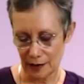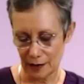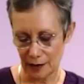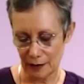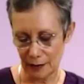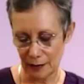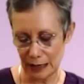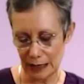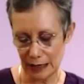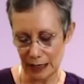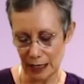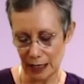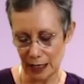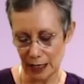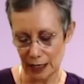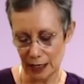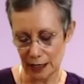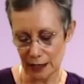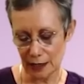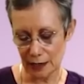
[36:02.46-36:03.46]
And
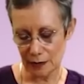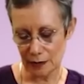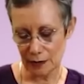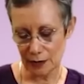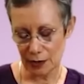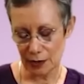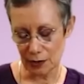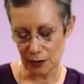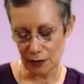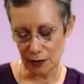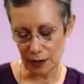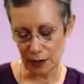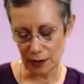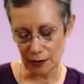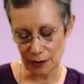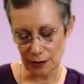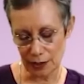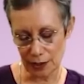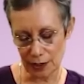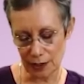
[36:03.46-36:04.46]
because we're so
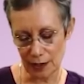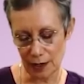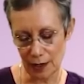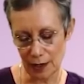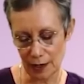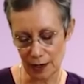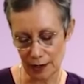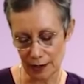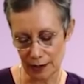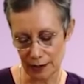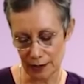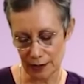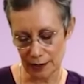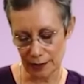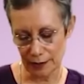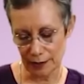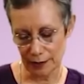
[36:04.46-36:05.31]
close to the heart,